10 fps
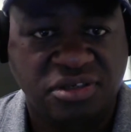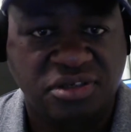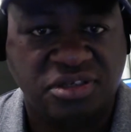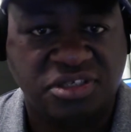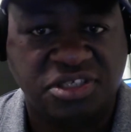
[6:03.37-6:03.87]

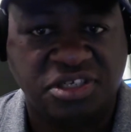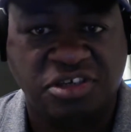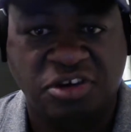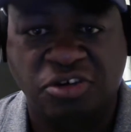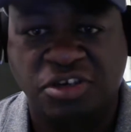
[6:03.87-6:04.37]
I said
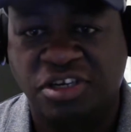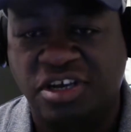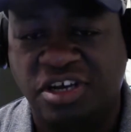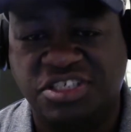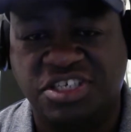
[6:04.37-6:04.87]
going
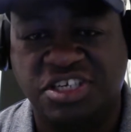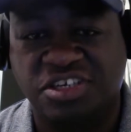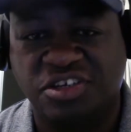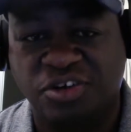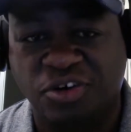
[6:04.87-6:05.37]

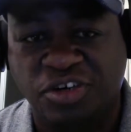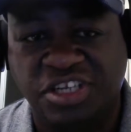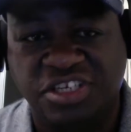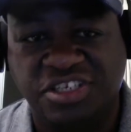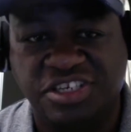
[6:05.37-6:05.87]

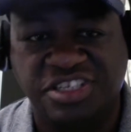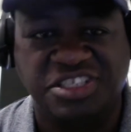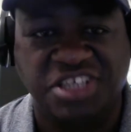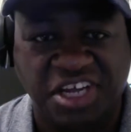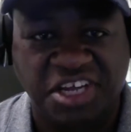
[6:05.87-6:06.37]
into this
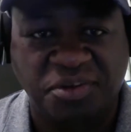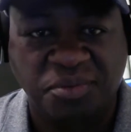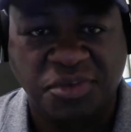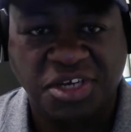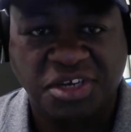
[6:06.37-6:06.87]

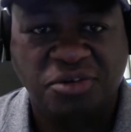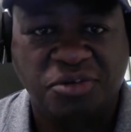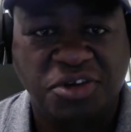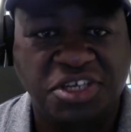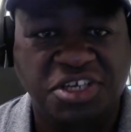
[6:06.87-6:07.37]
game,
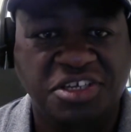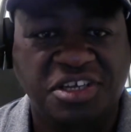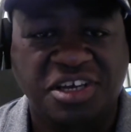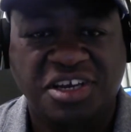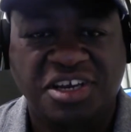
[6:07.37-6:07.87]
we
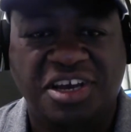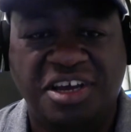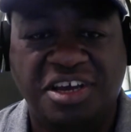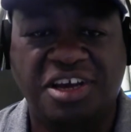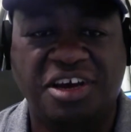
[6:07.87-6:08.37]
need
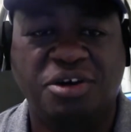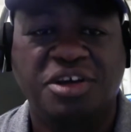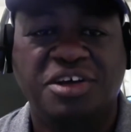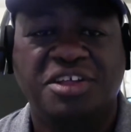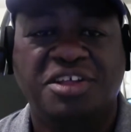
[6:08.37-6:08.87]

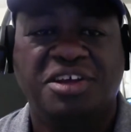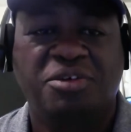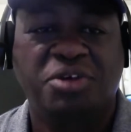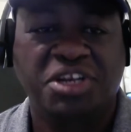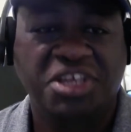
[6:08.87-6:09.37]

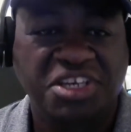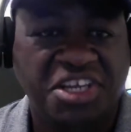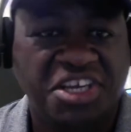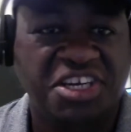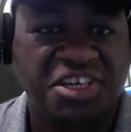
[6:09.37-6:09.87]
to
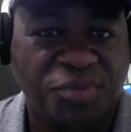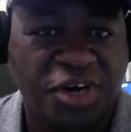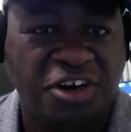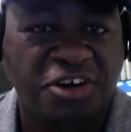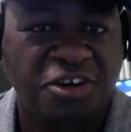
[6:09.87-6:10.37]
get the
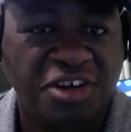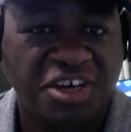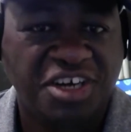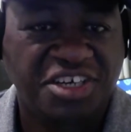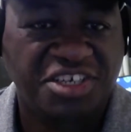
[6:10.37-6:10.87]
ball
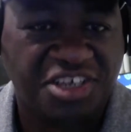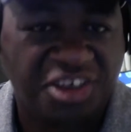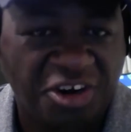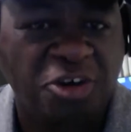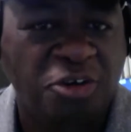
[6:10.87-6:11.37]
to
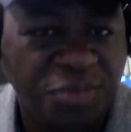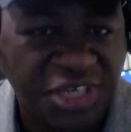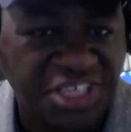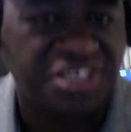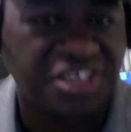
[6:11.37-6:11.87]
Cole
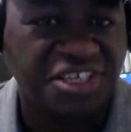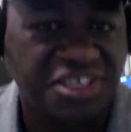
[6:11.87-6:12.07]
Beasley.